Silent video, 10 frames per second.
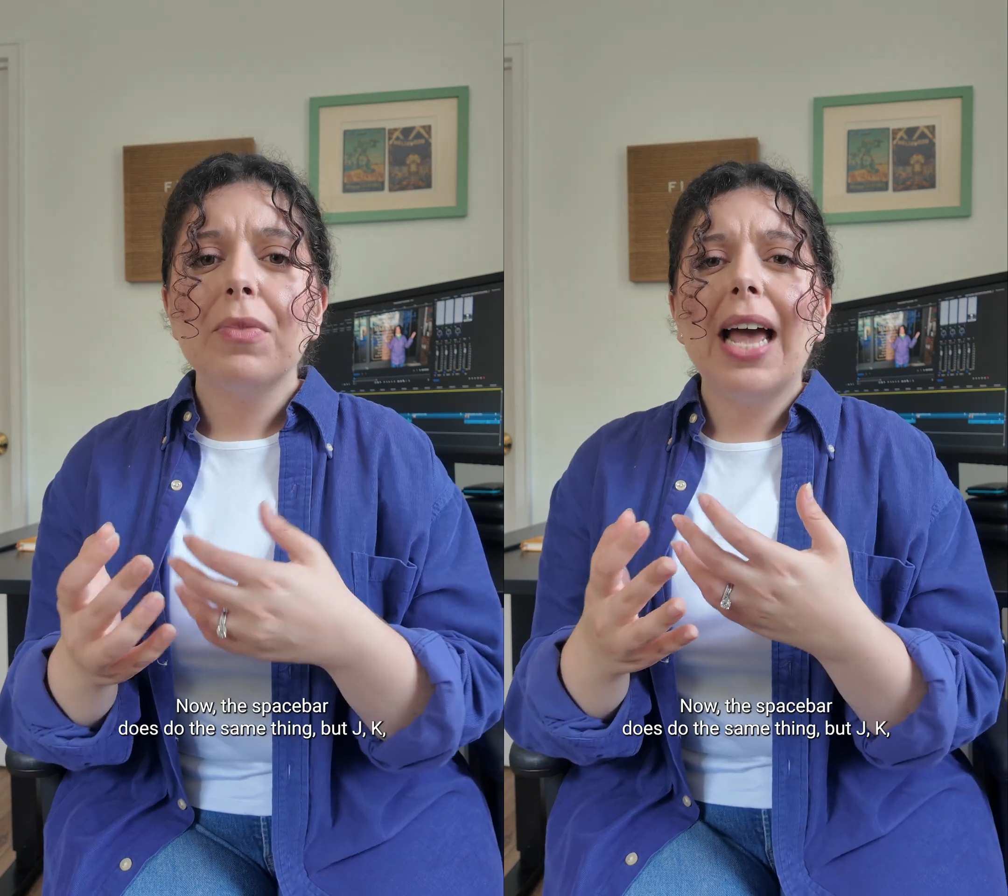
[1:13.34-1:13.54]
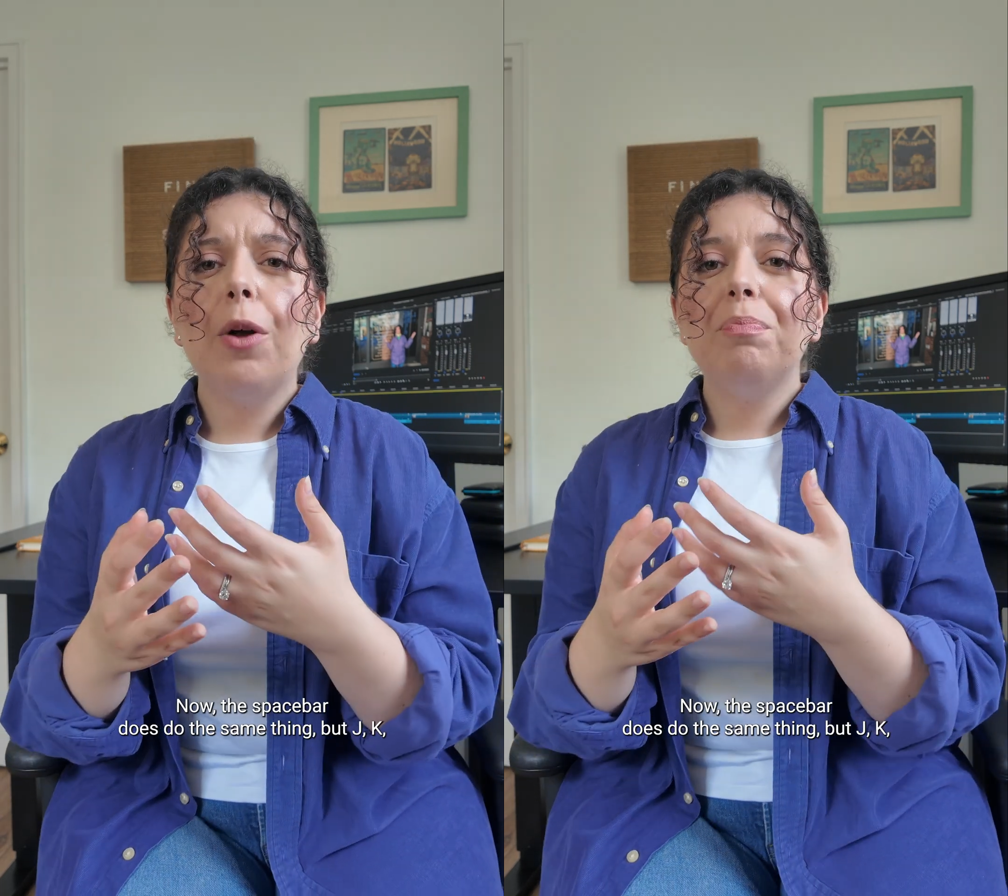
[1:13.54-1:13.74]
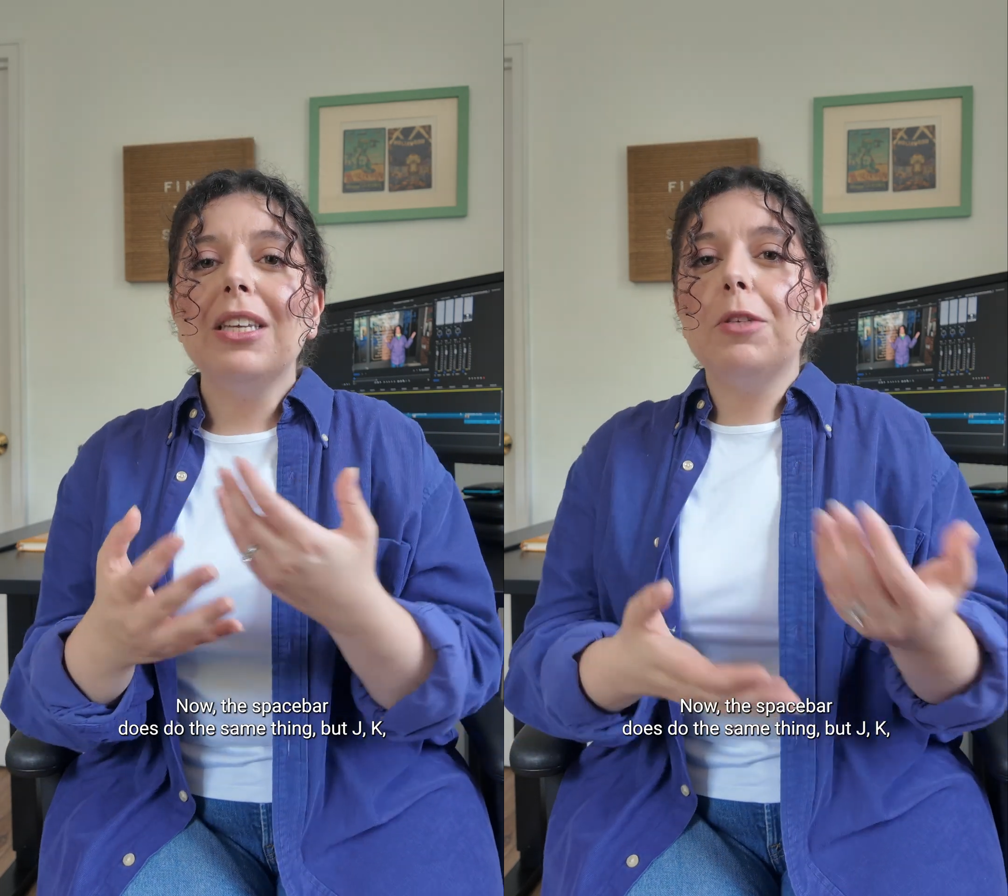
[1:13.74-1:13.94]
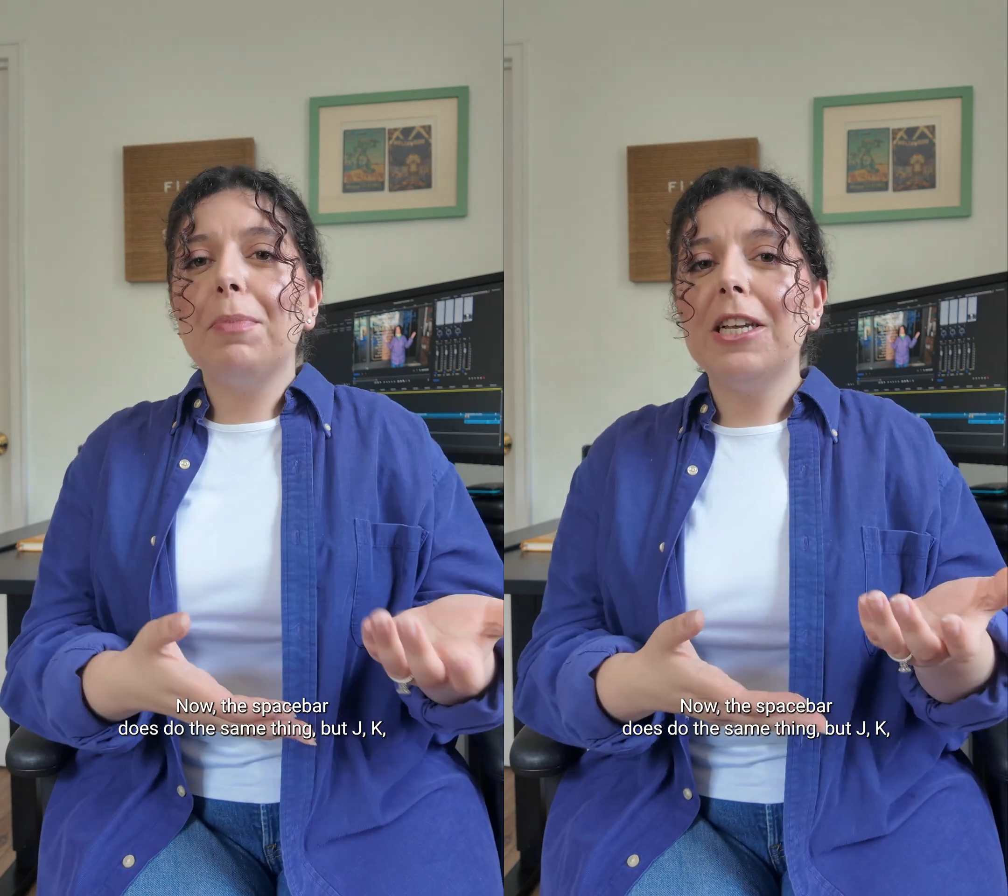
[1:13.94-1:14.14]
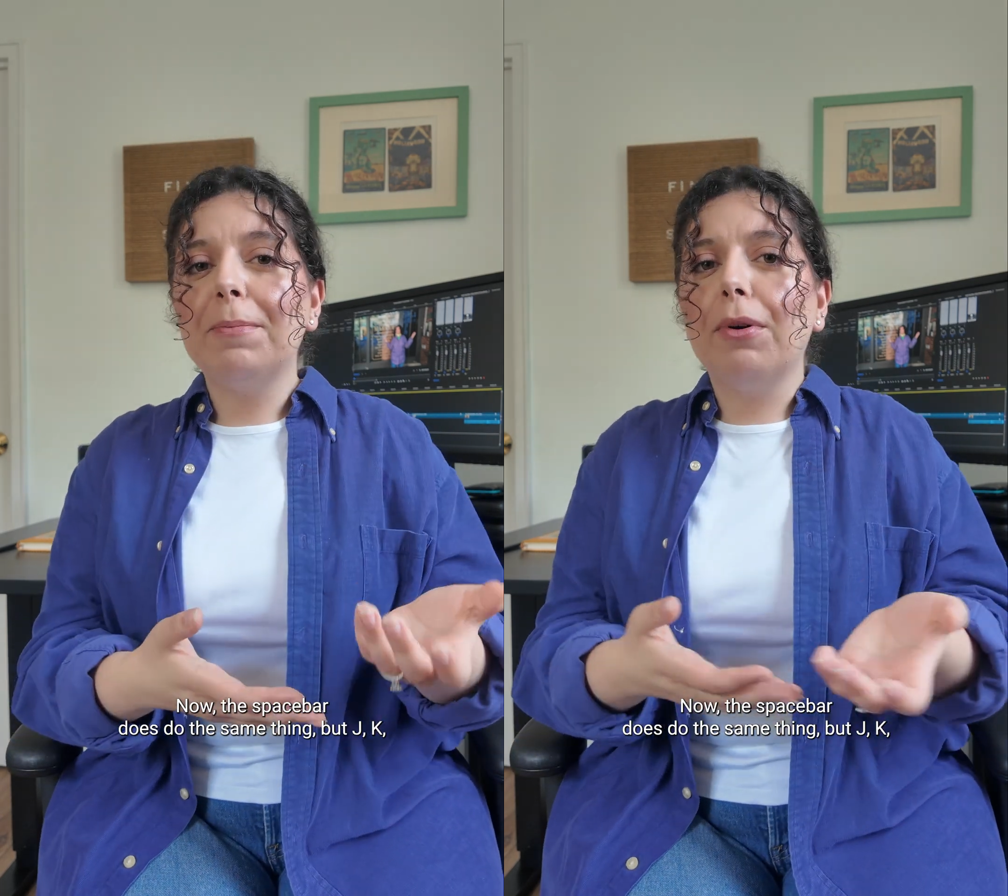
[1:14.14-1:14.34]
Now, the
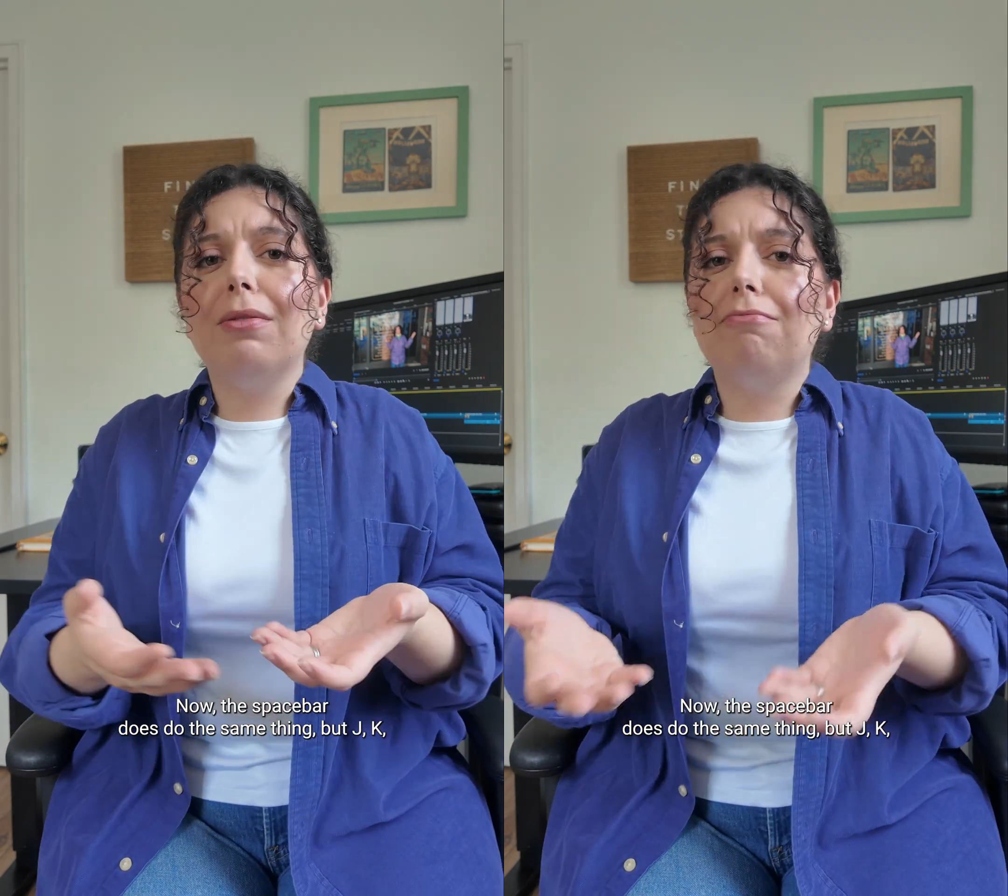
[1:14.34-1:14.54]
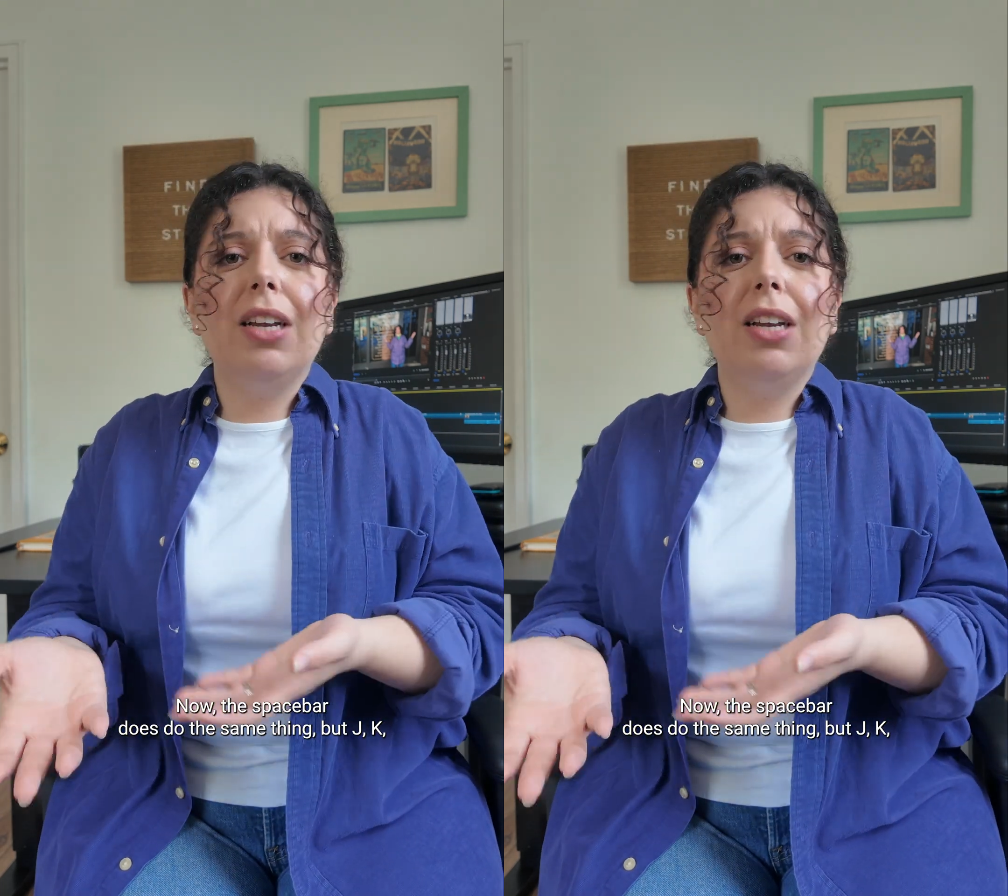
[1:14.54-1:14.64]
spacebar